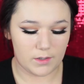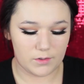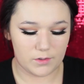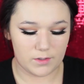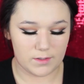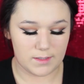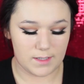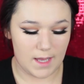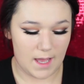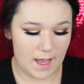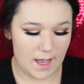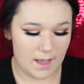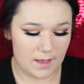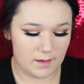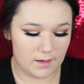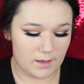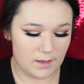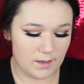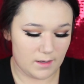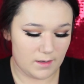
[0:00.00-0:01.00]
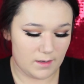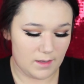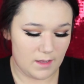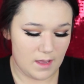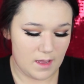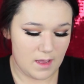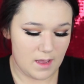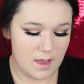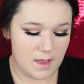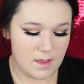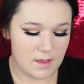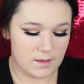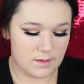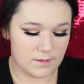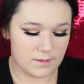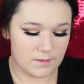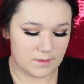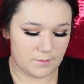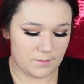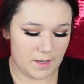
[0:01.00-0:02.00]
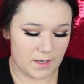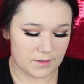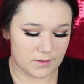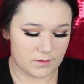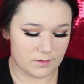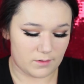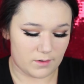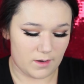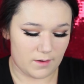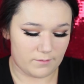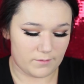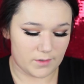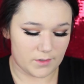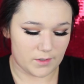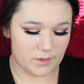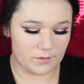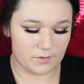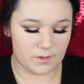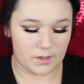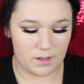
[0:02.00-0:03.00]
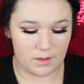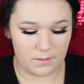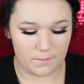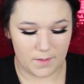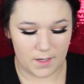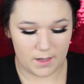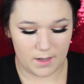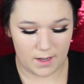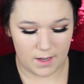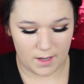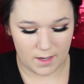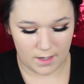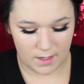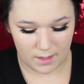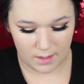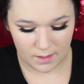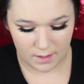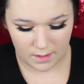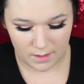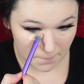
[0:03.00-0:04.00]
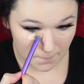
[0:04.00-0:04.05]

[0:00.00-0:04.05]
Just to add some extra coverage underneath my eye.